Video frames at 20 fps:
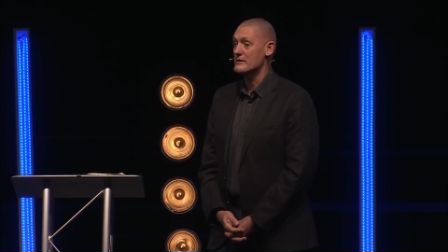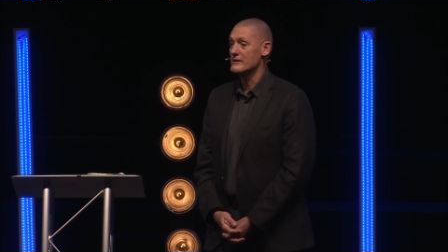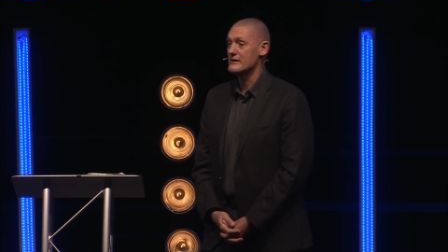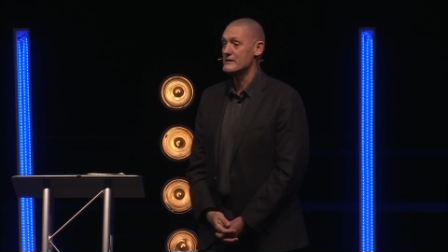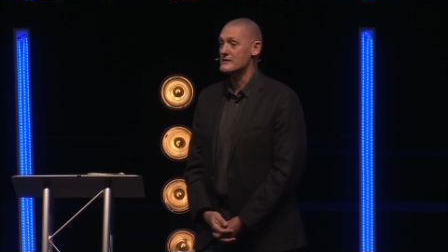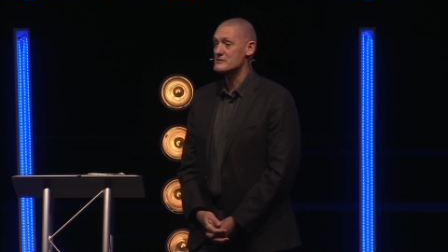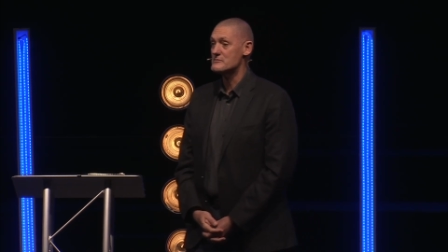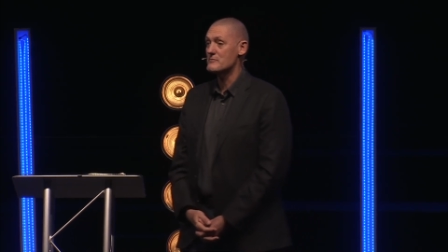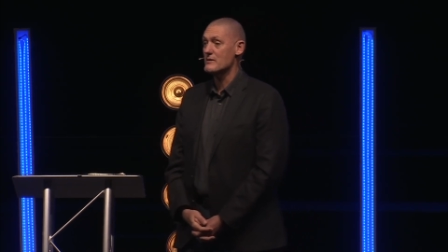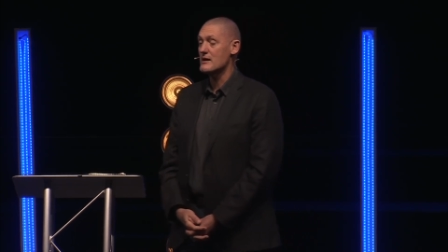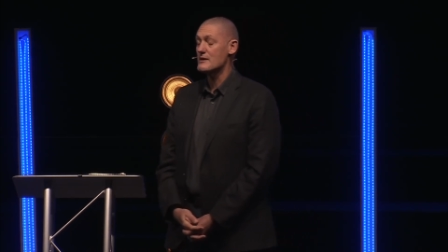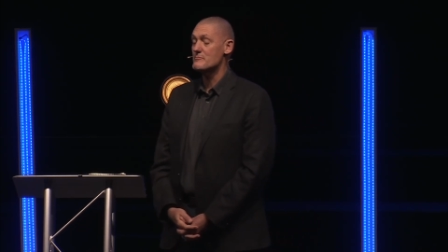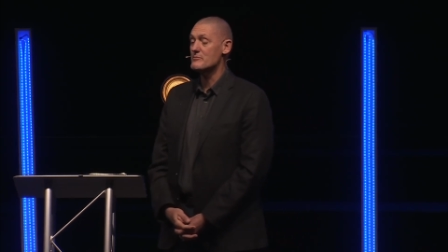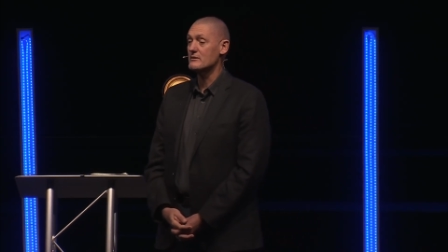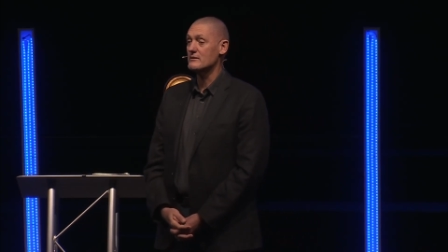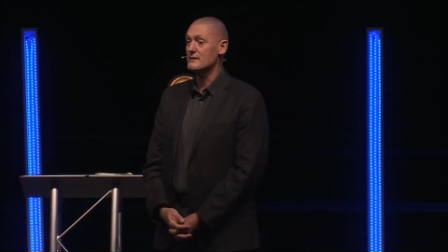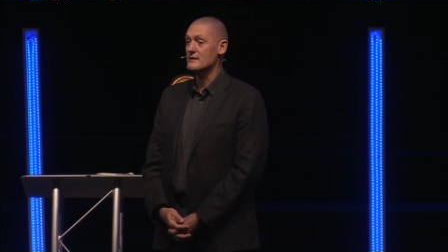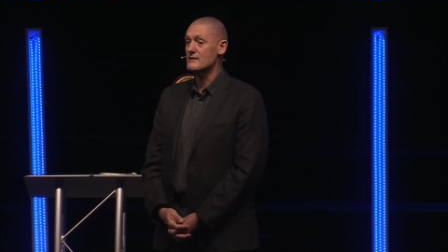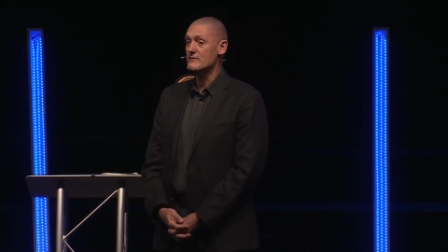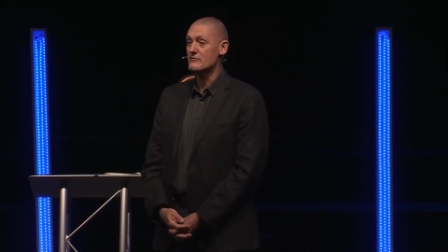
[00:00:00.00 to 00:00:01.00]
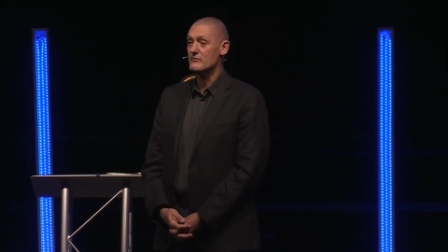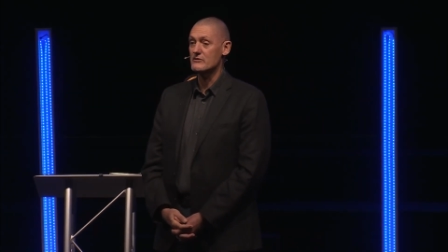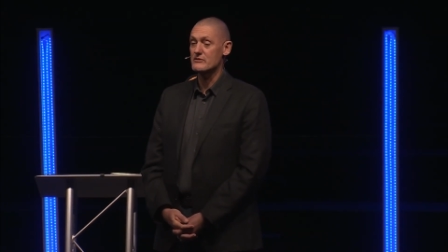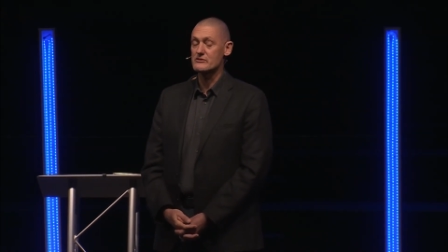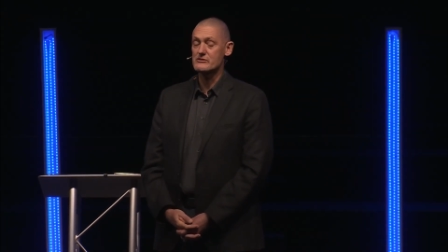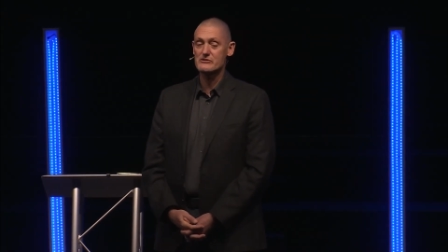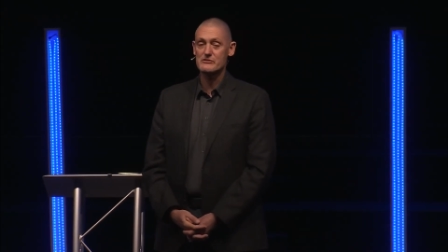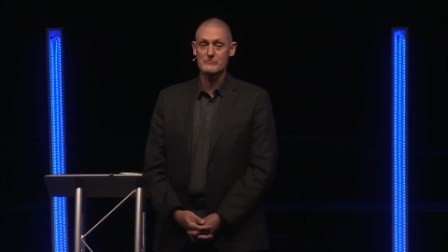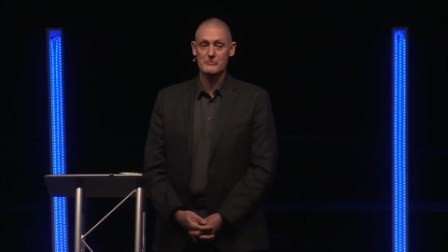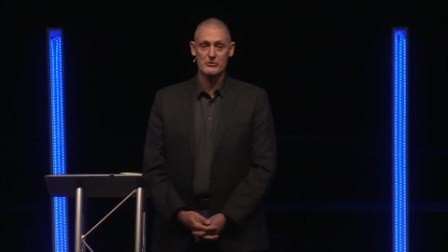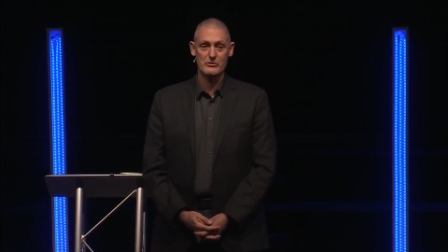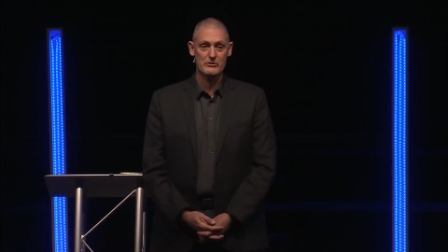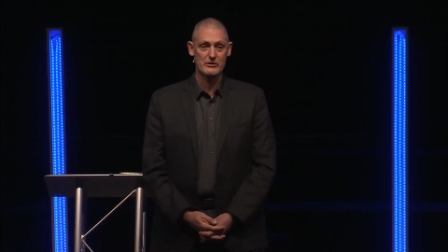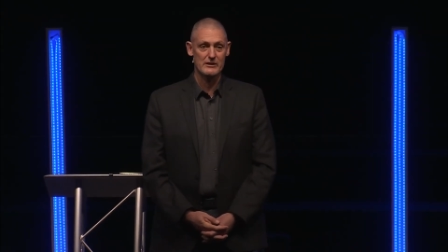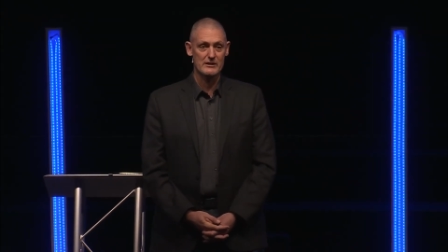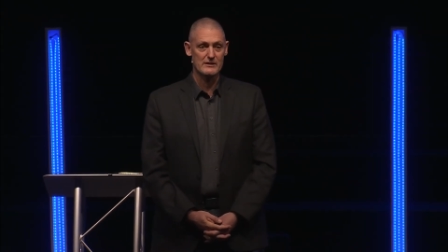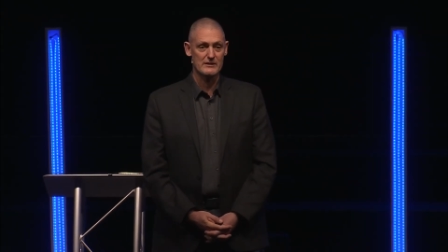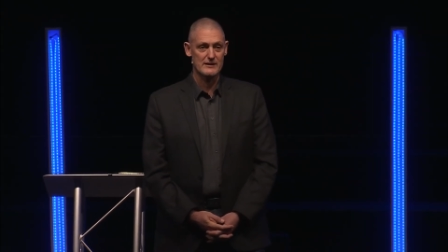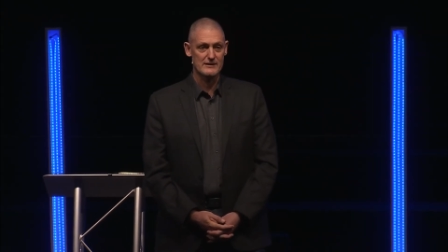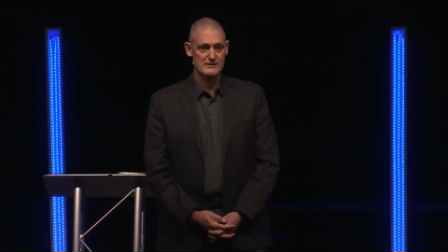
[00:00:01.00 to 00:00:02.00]
It is my belief this
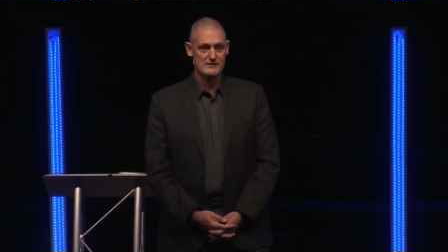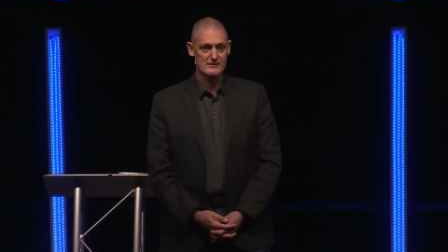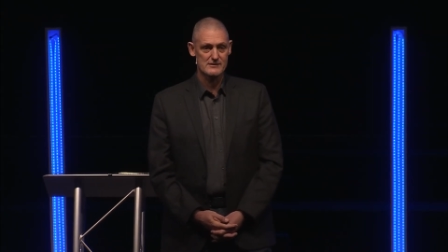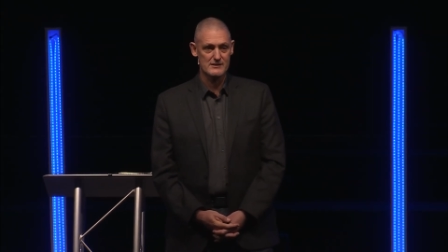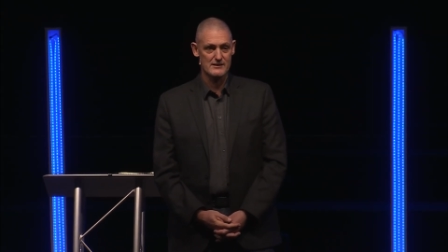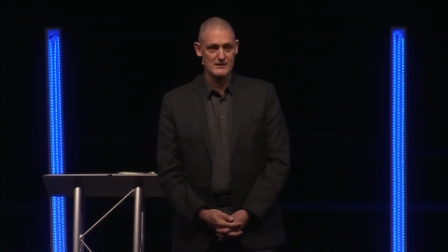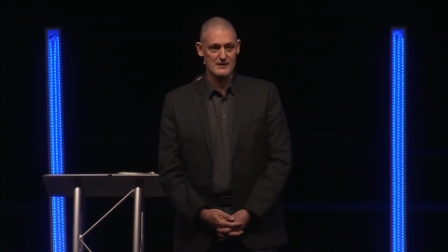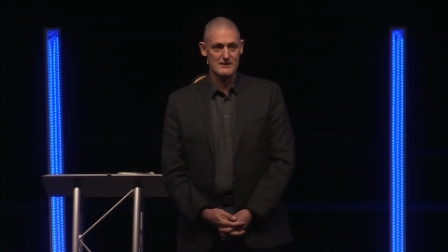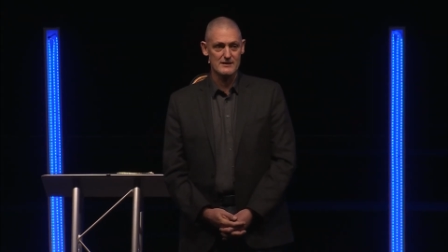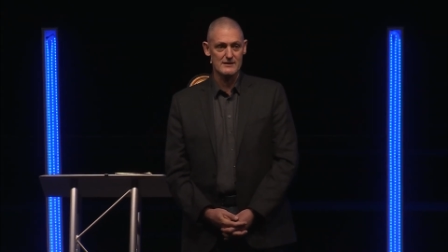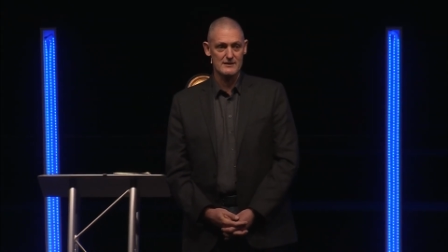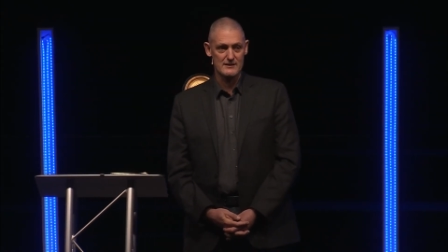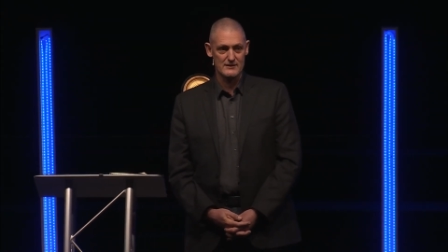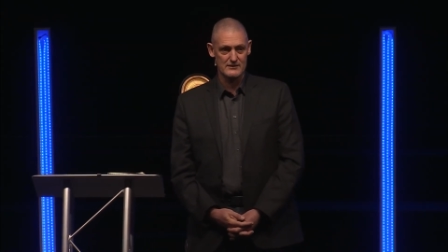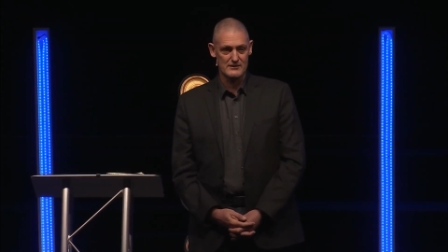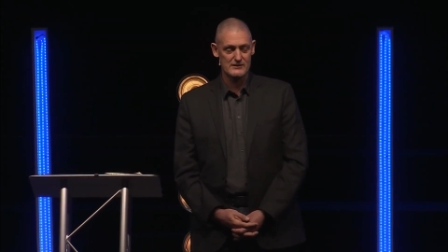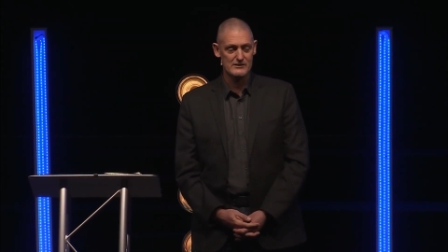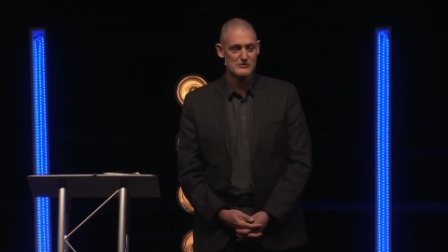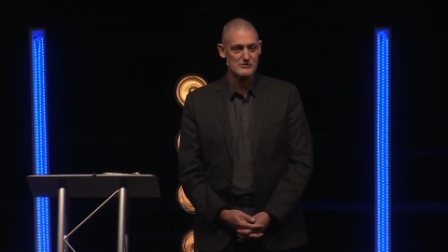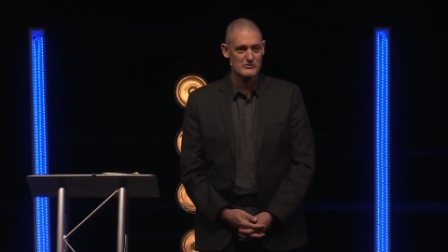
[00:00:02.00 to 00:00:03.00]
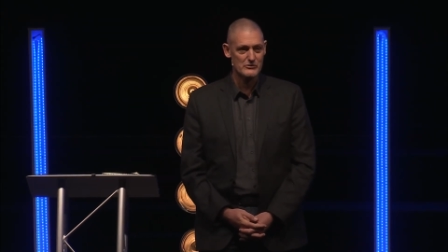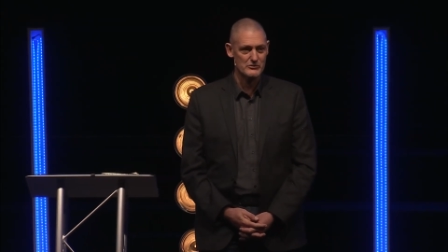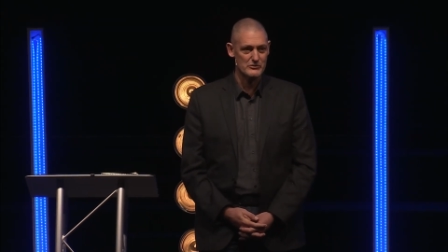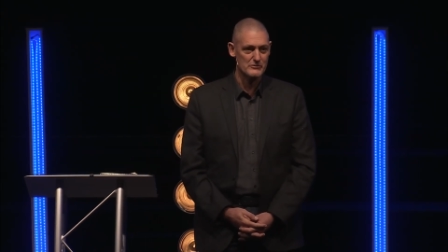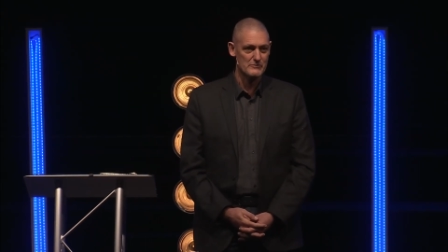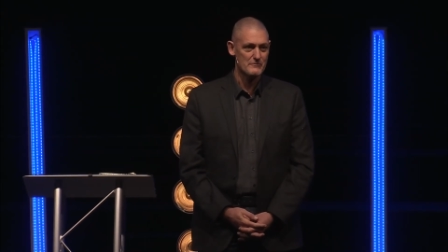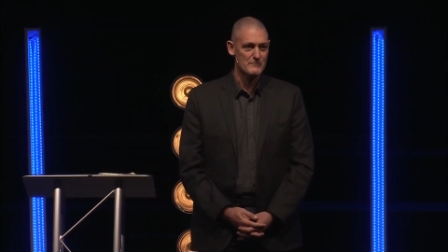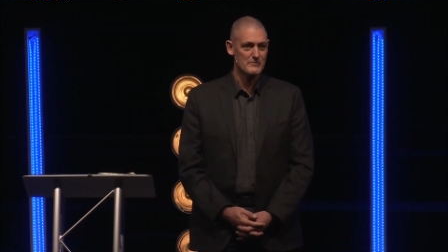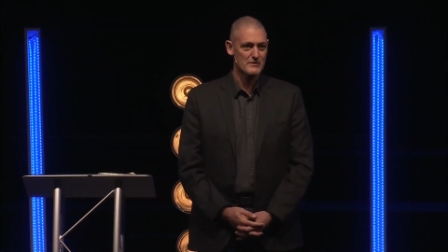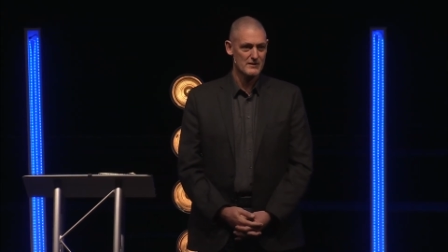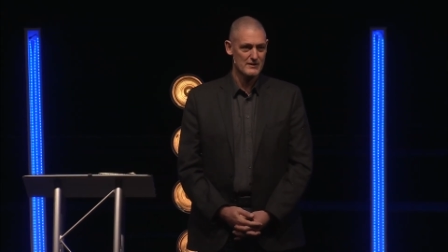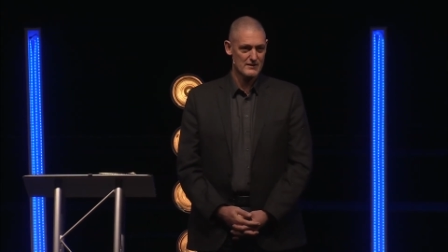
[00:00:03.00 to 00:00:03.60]
morning that sitting in this room